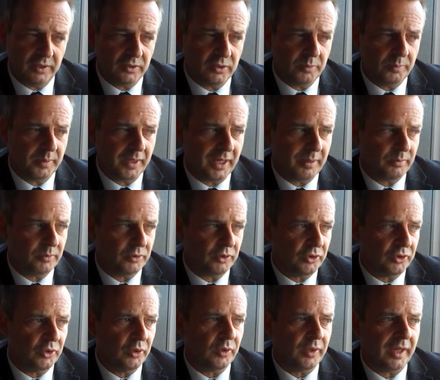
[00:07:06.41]
to be able to
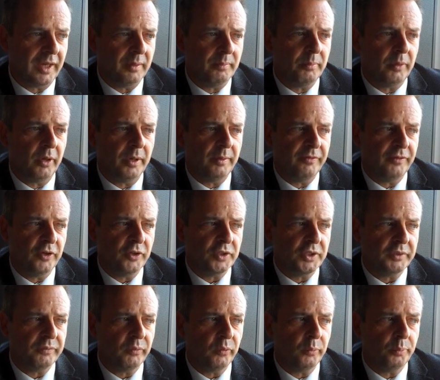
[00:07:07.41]
do that by
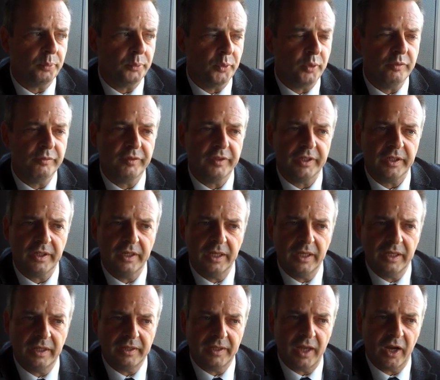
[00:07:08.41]
first of all proving
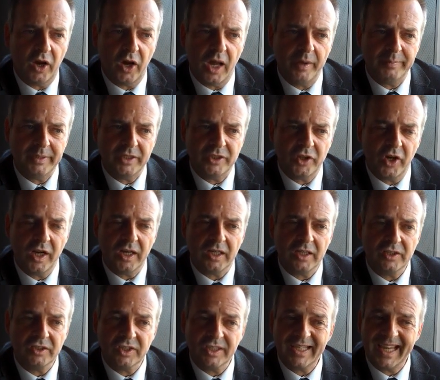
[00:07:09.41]
that I'm
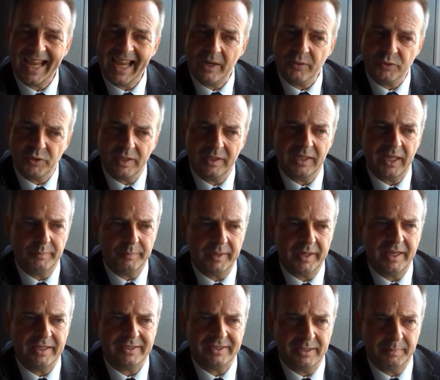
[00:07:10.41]
entitled to counterclaim
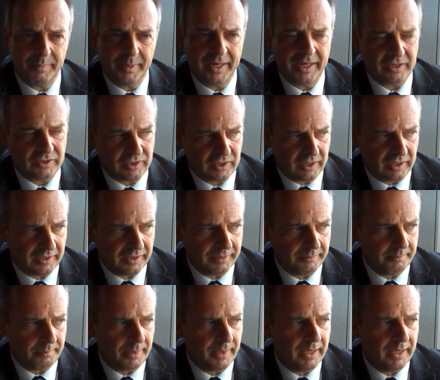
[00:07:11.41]
against the bank's claim,